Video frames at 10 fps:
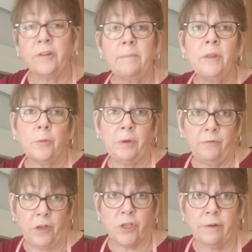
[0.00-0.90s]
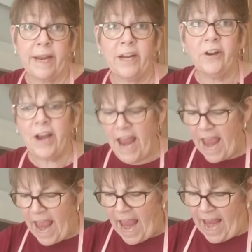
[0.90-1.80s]
them in the refrigerator.
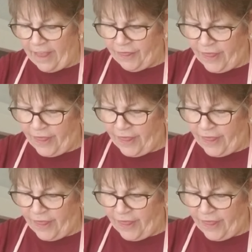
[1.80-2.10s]
And